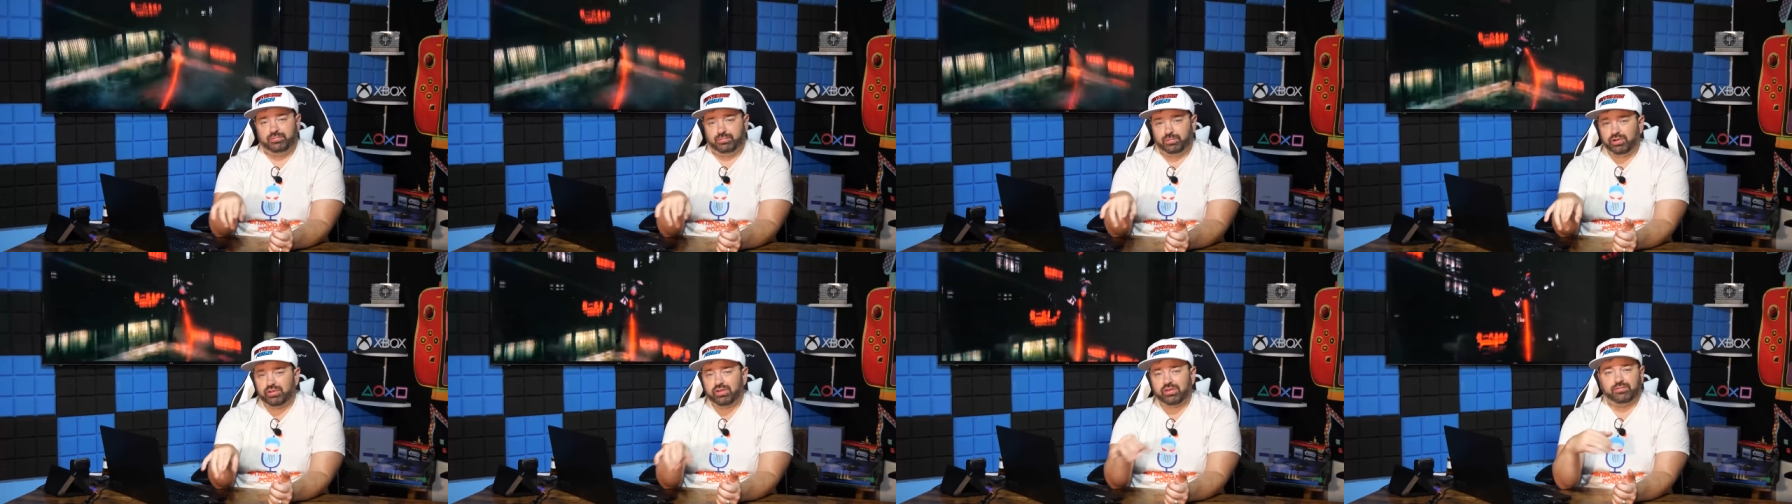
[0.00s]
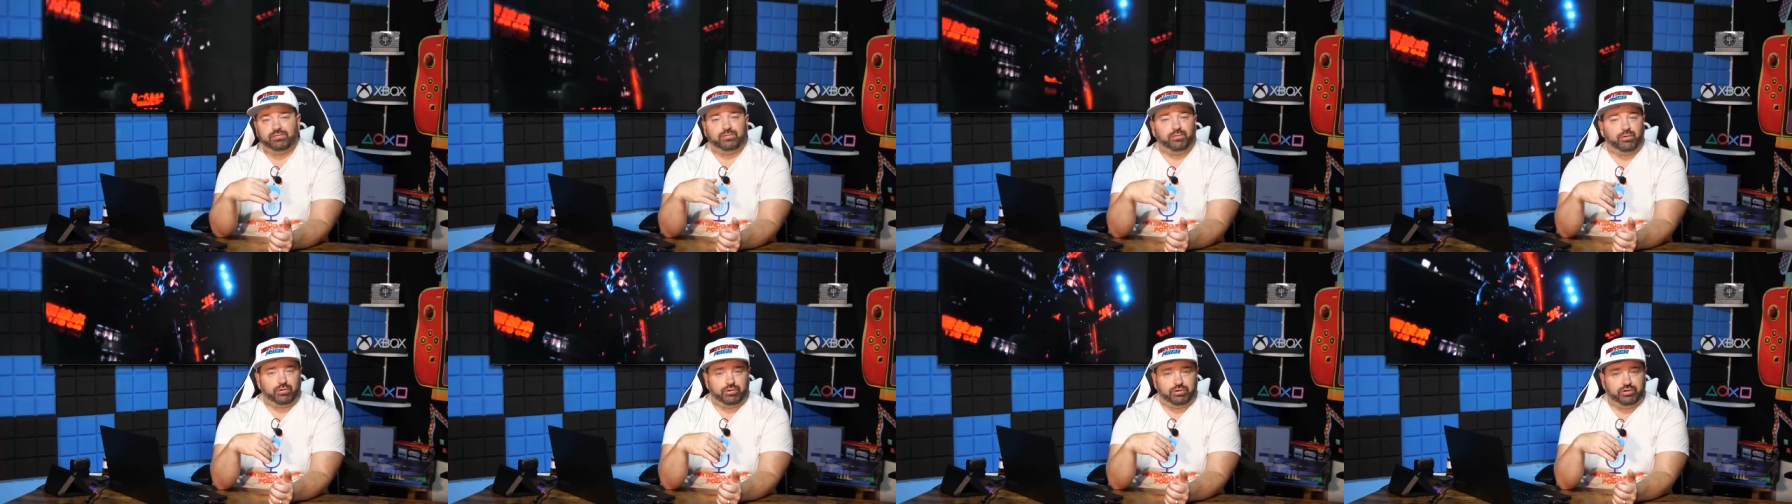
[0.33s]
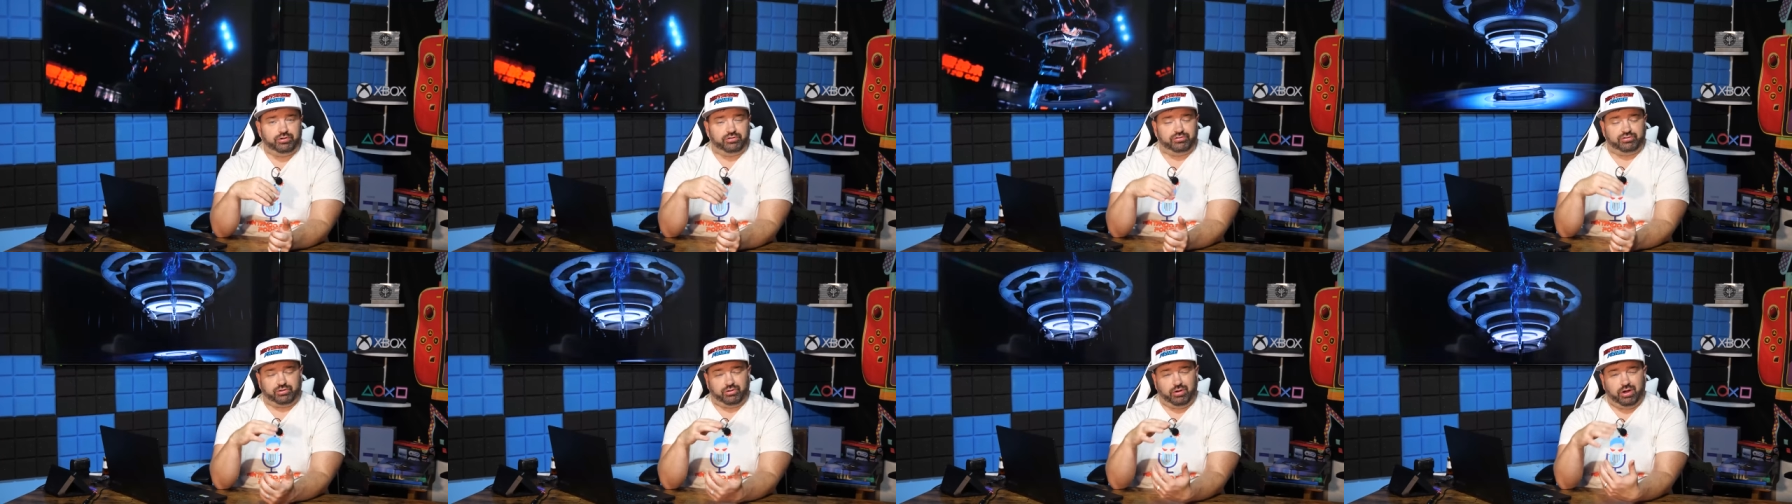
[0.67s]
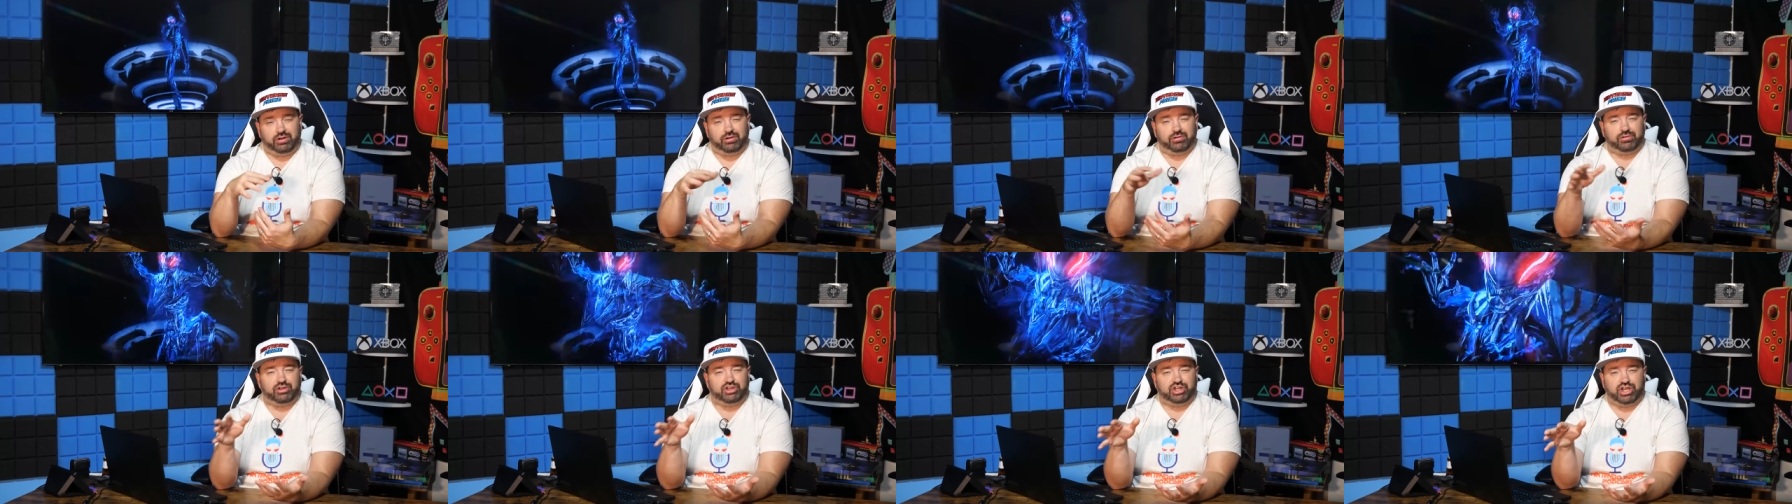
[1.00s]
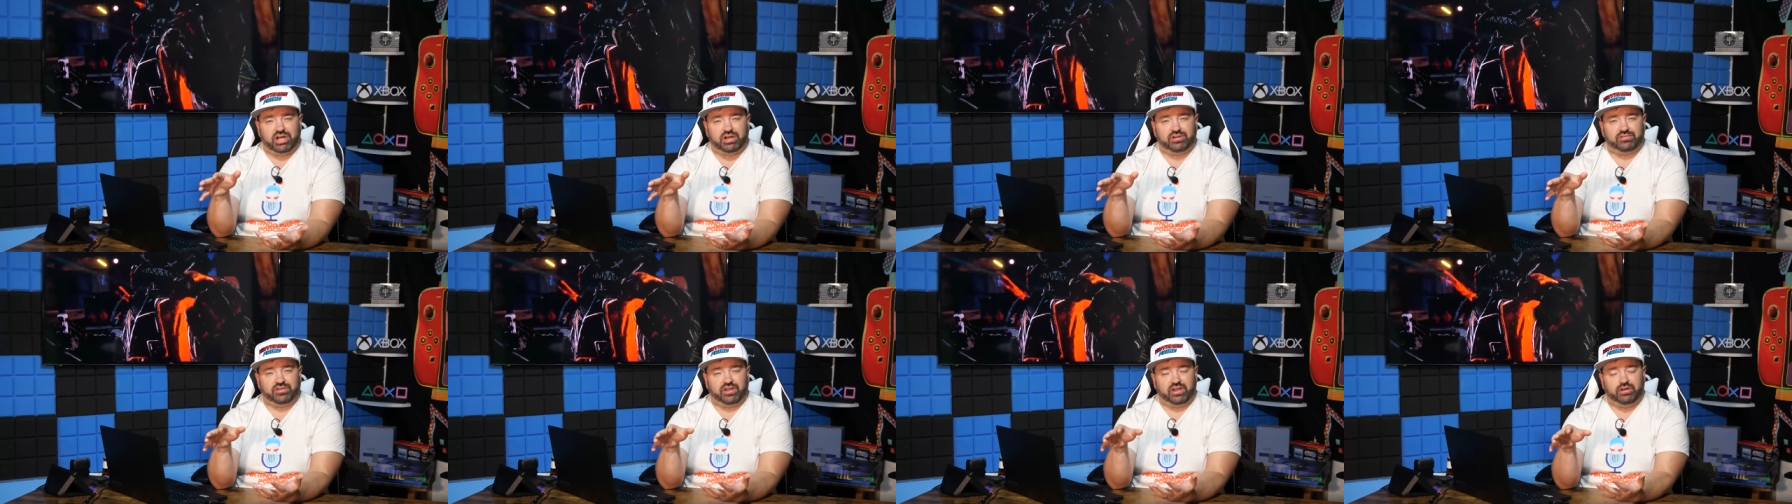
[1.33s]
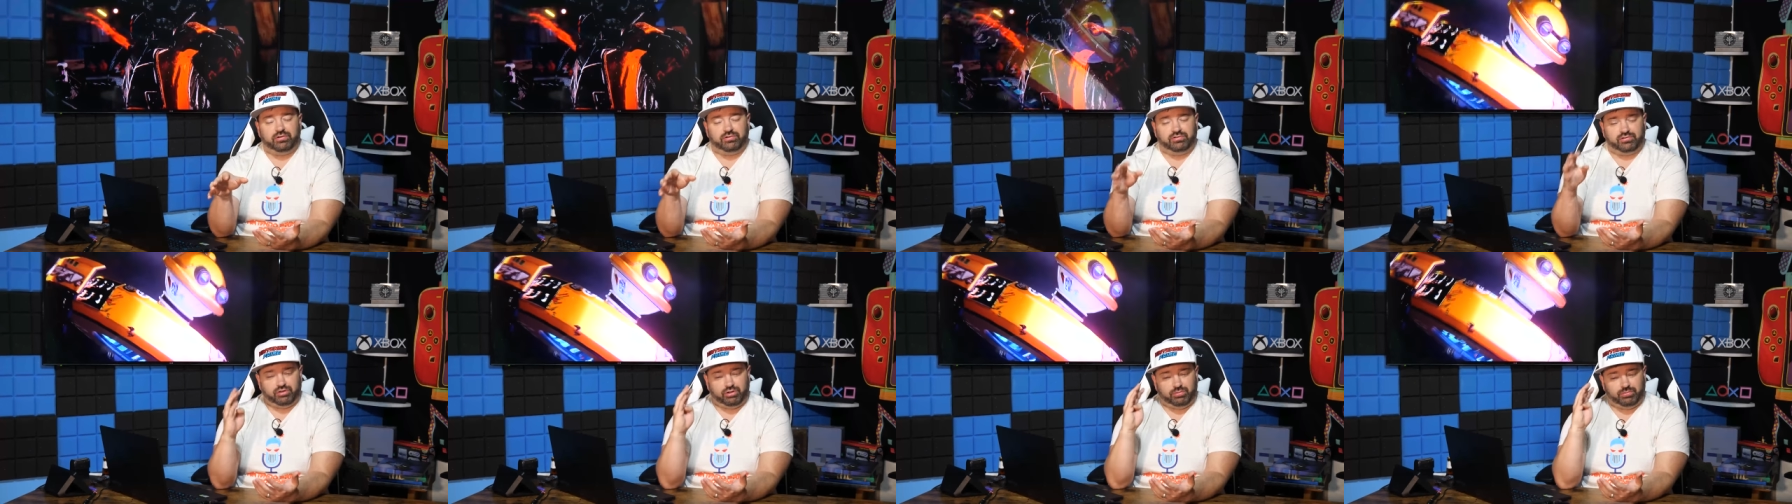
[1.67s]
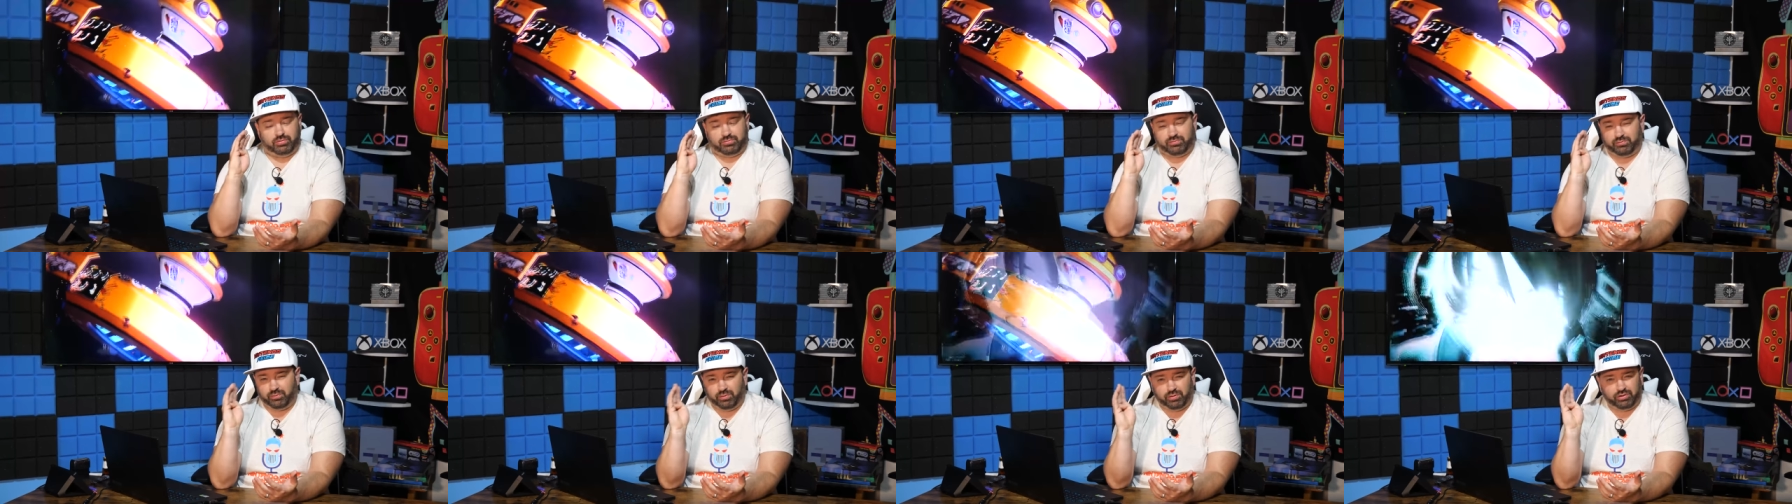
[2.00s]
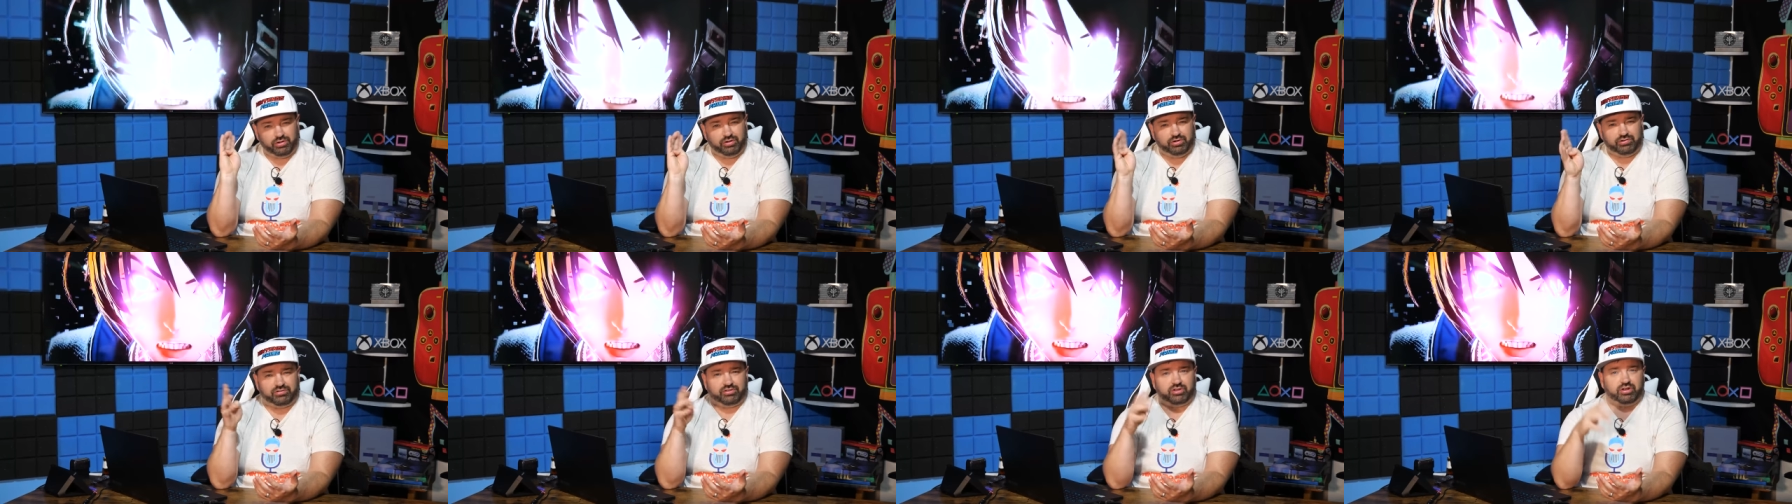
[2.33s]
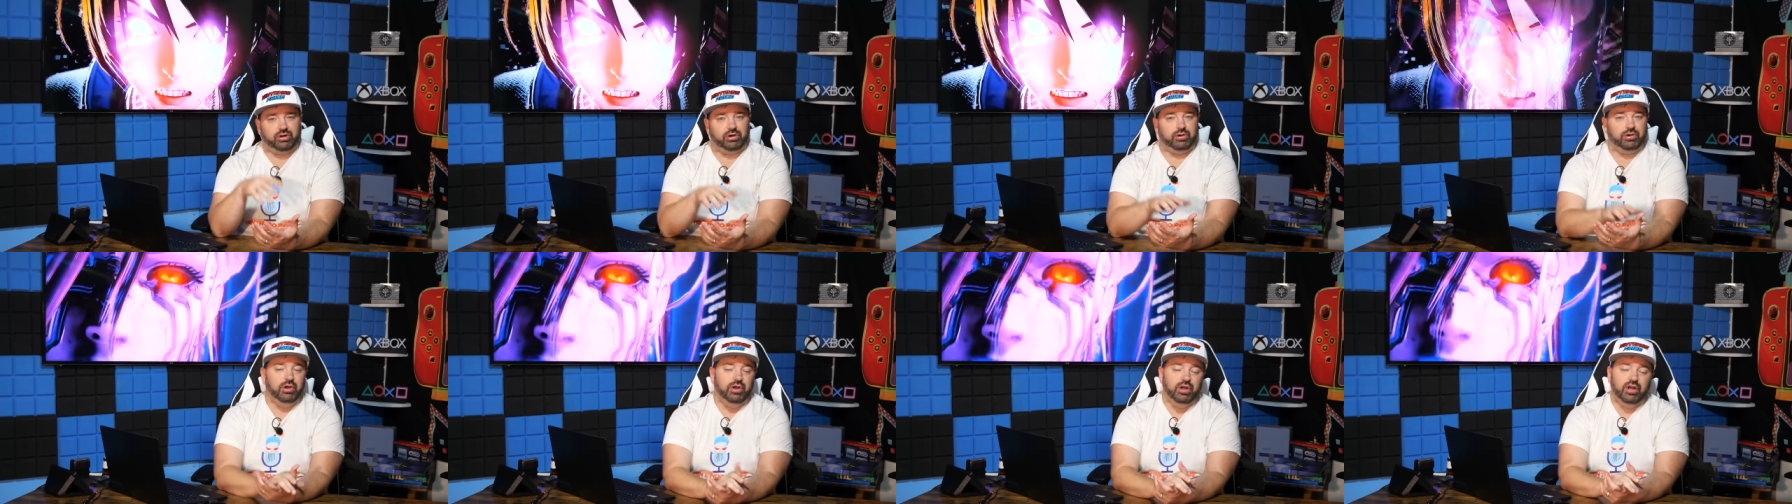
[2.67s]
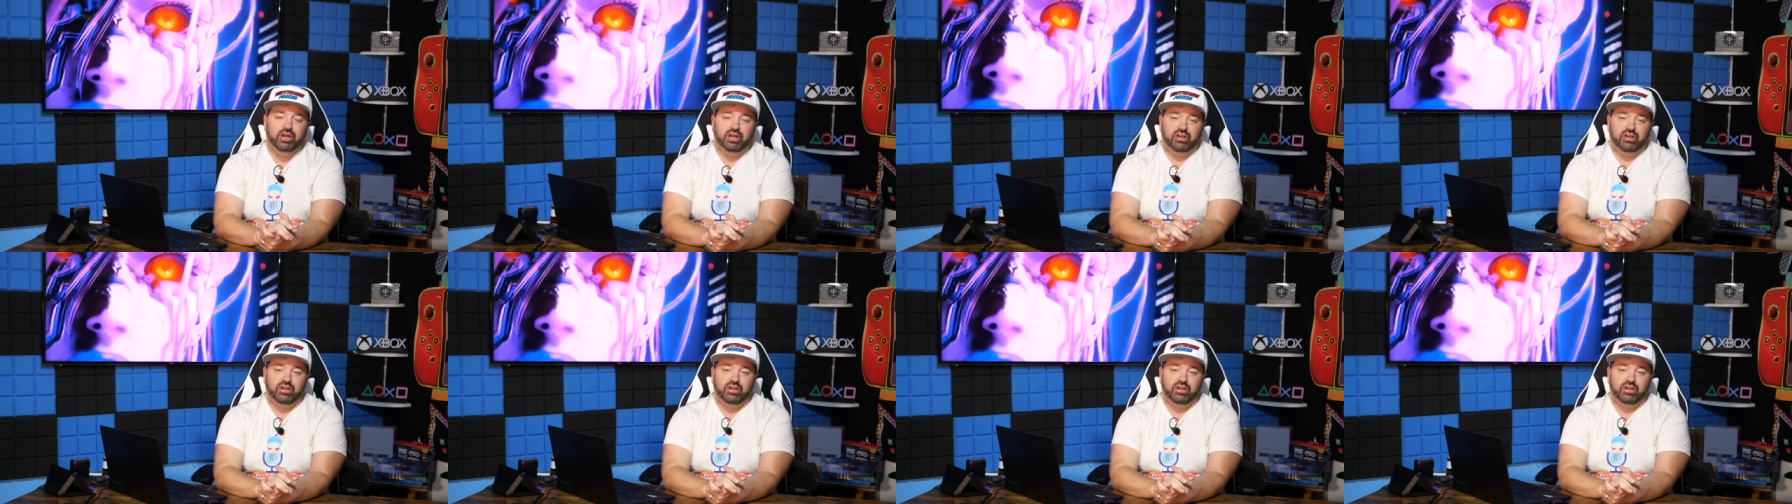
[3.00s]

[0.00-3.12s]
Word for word: really four years ago, I know the channel's eight years old, but four years ago